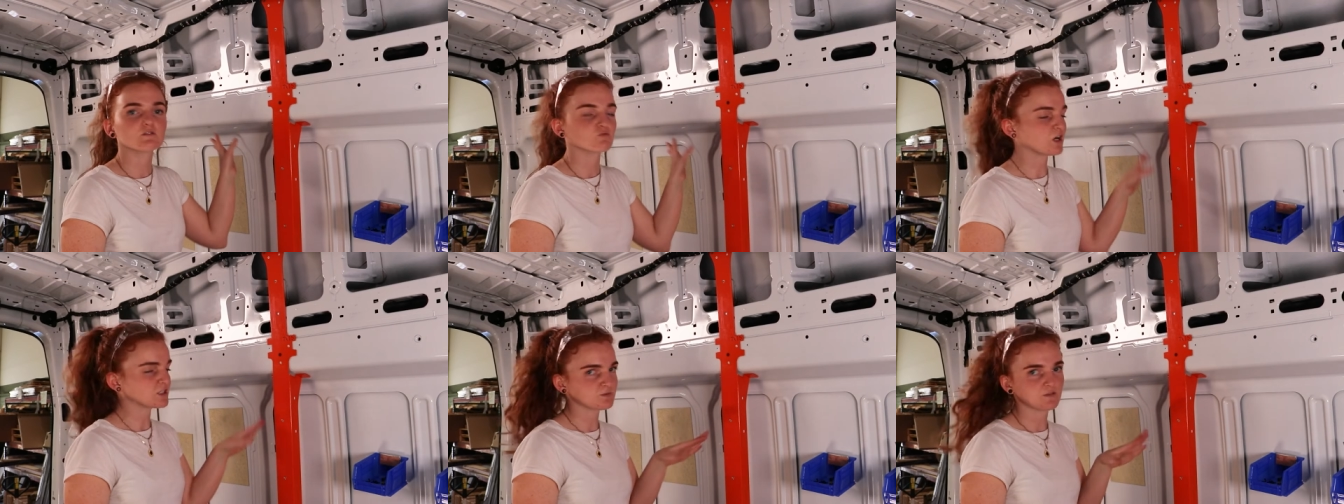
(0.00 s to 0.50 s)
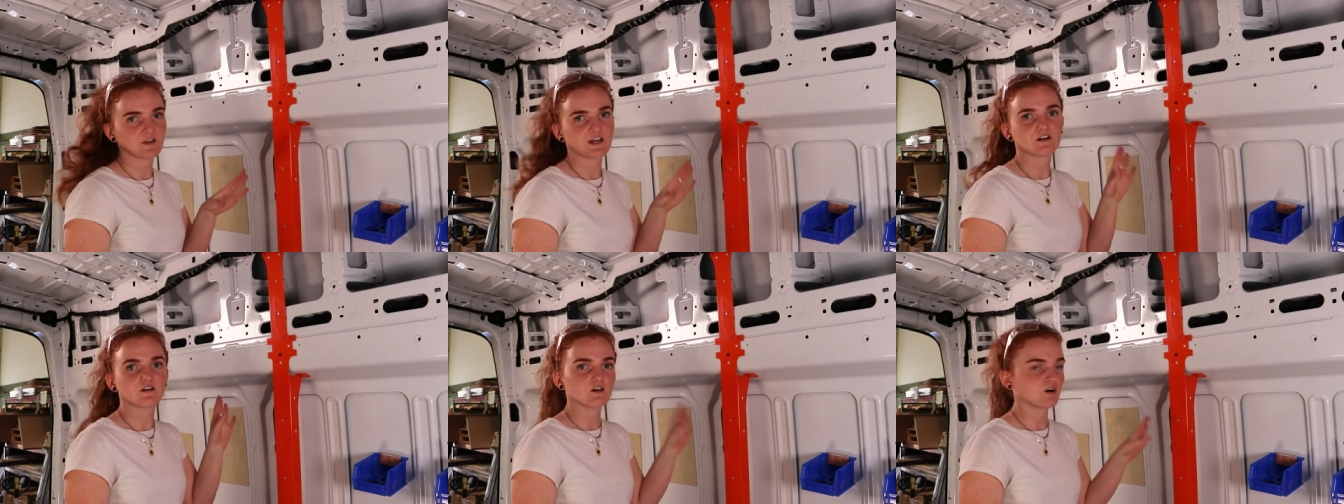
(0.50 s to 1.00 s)
rust
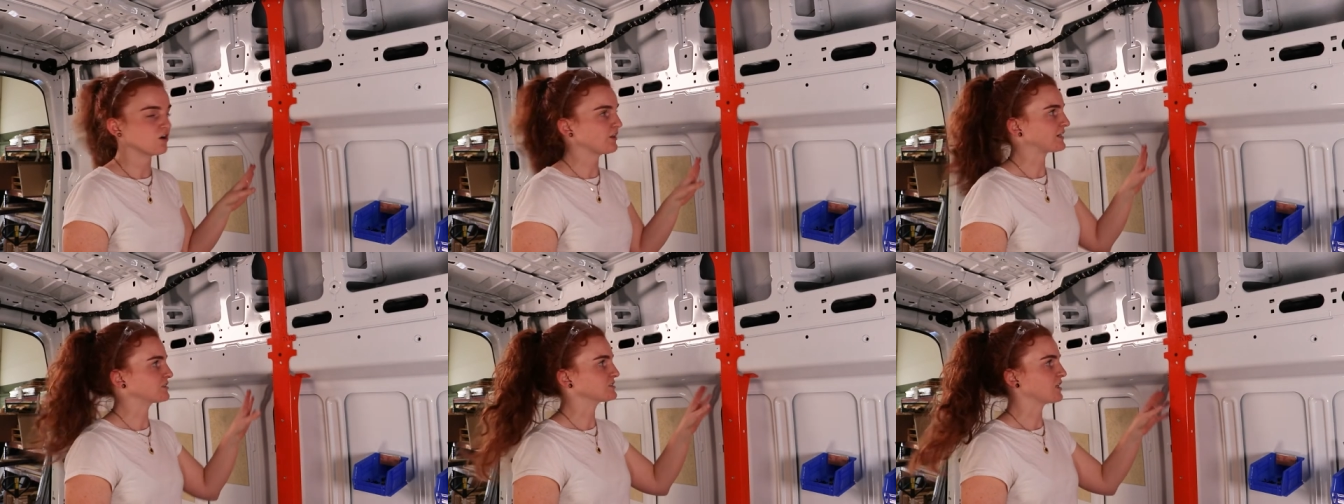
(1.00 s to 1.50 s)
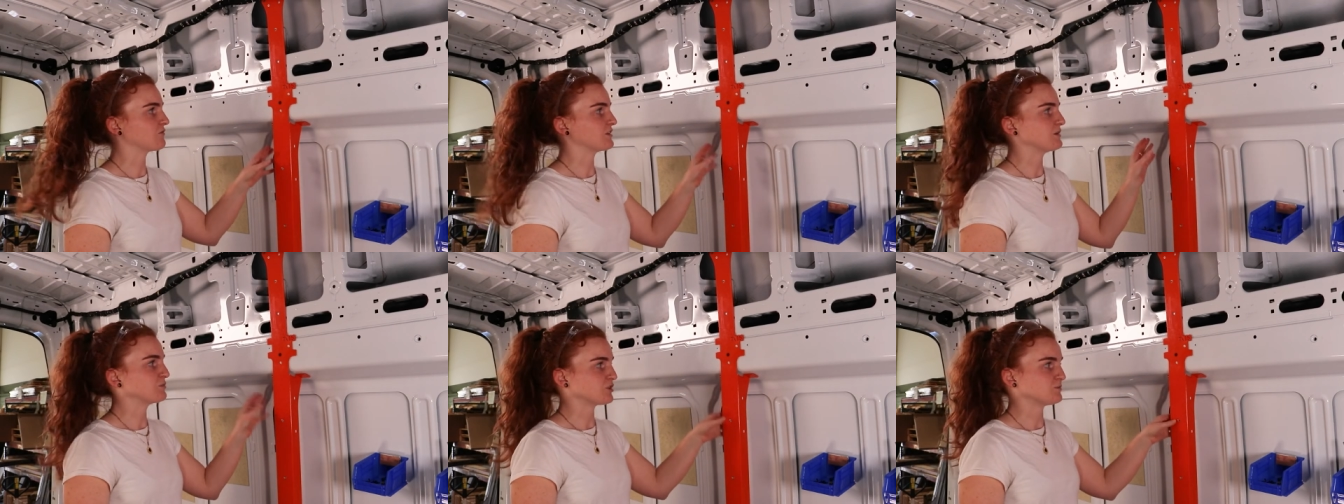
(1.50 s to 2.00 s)
prevent, all that good stuff,
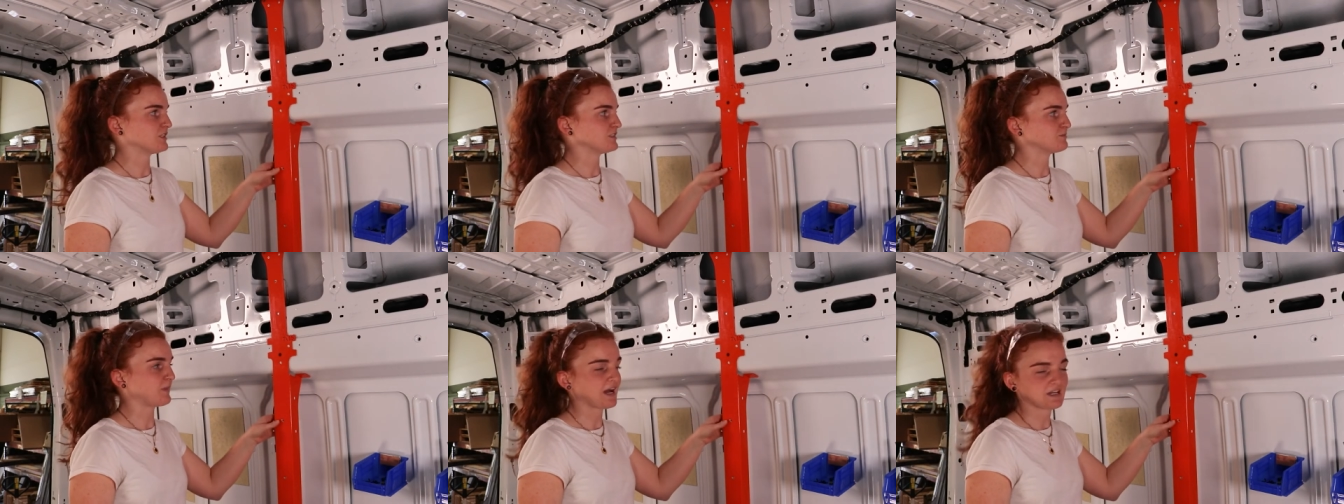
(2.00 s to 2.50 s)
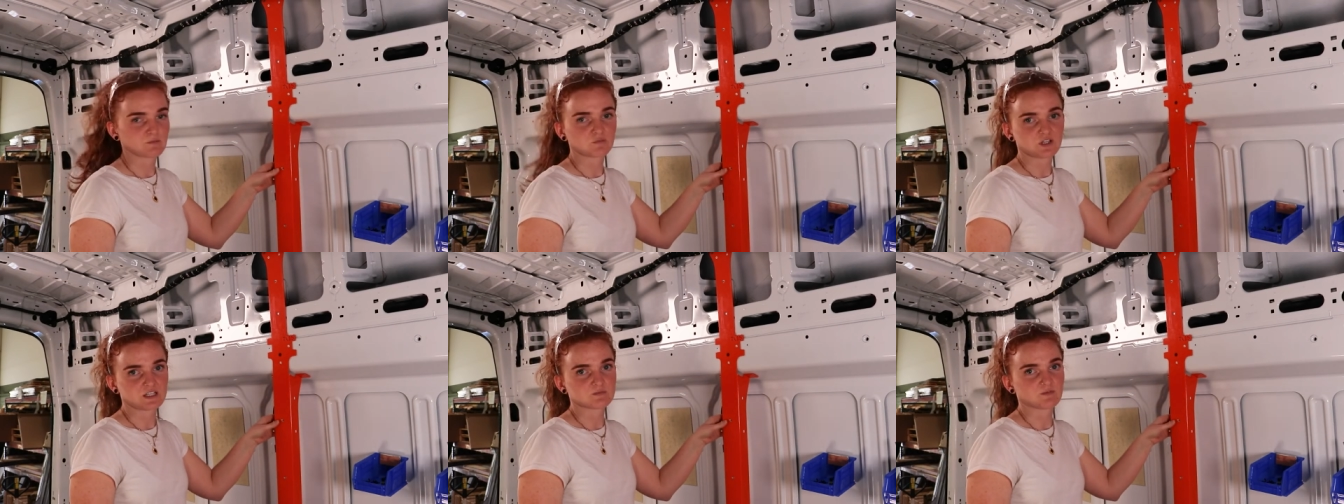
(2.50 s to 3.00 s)
and then put the piece back in
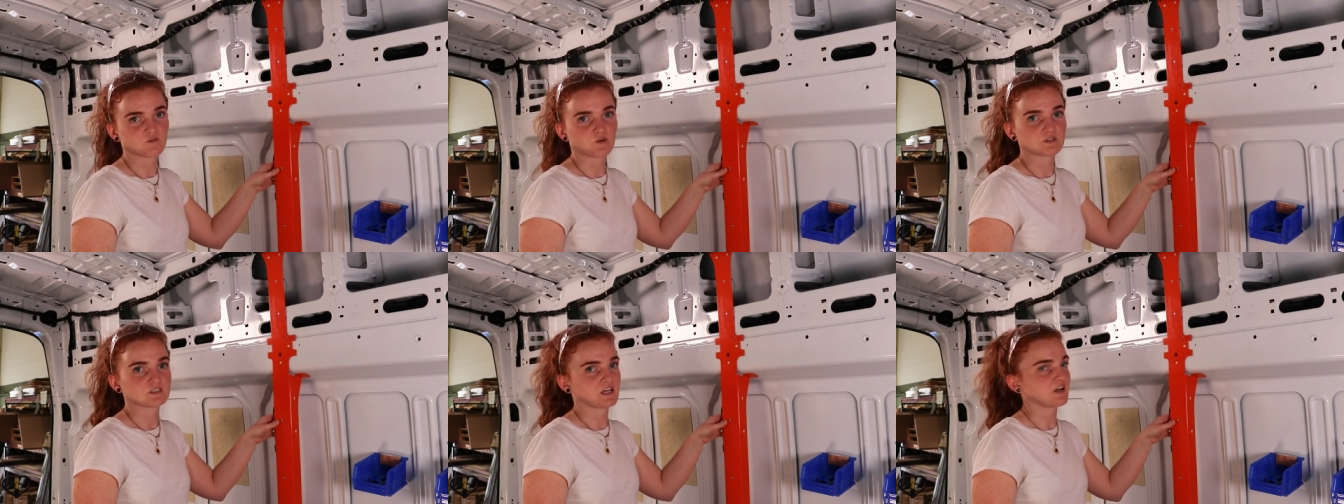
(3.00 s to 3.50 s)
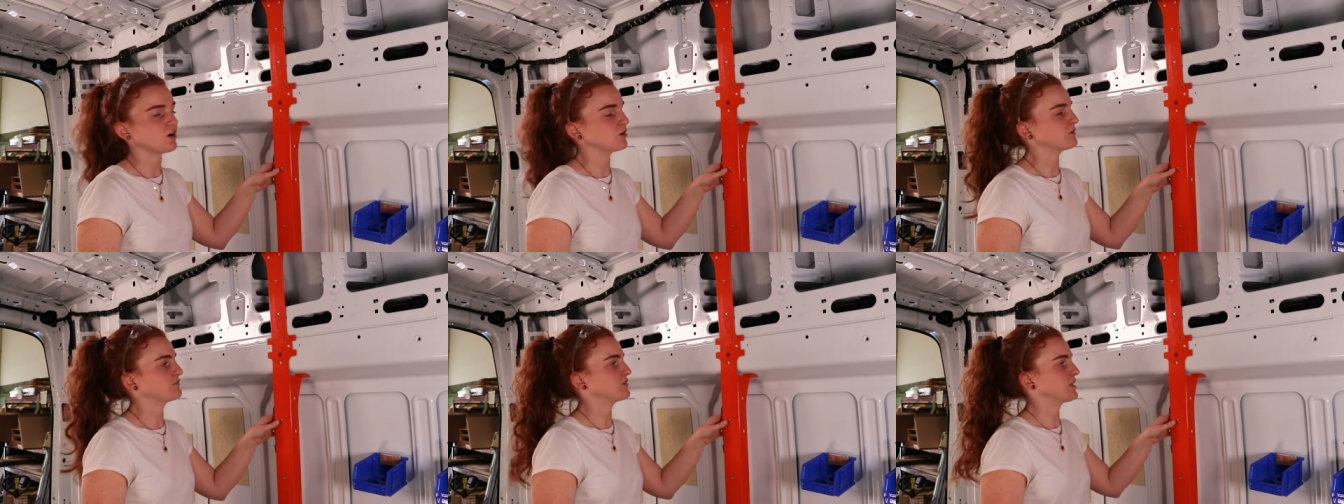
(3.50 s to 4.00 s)
place before we set
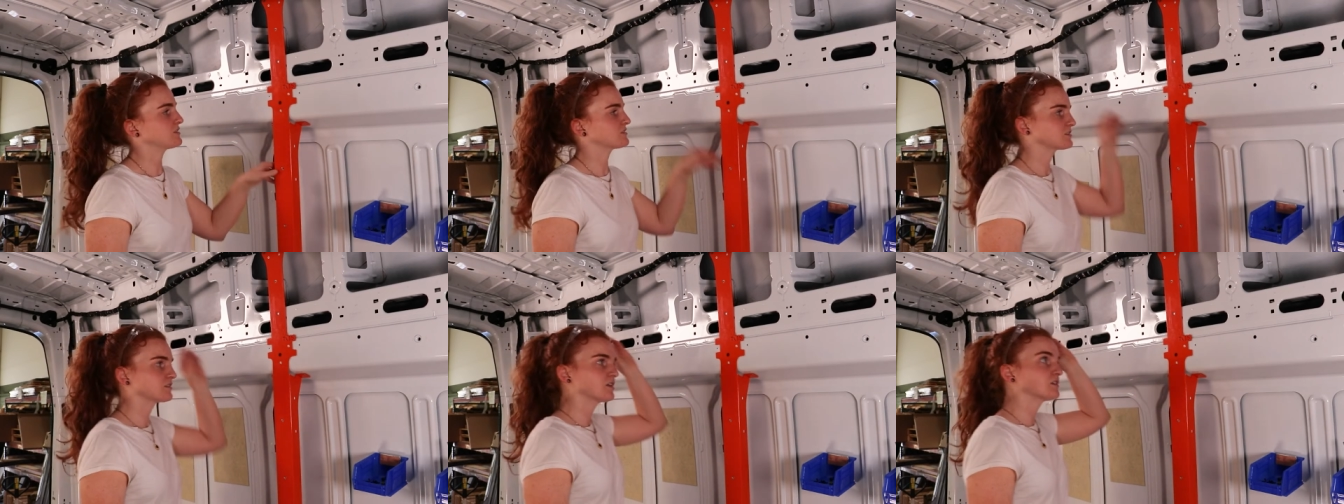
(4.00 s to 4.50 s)
our rib nuts.